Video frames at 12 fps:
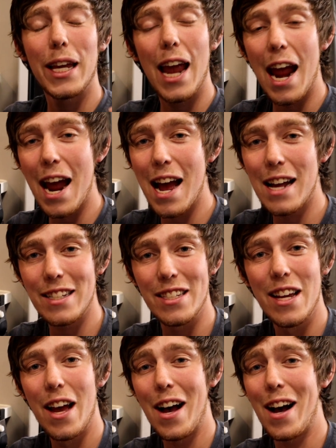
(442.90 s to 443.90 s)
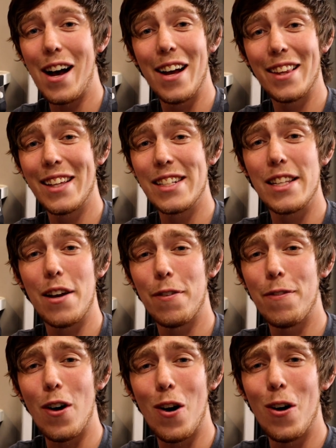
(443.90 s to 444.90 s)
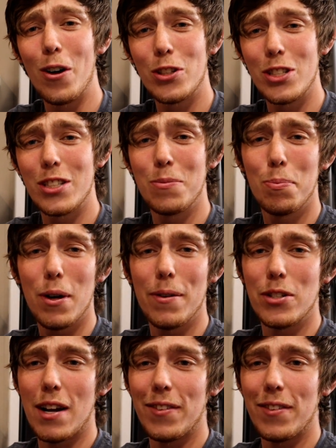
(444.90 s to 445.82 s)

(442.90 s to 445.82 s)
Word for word: cats, things that fall, just pretty much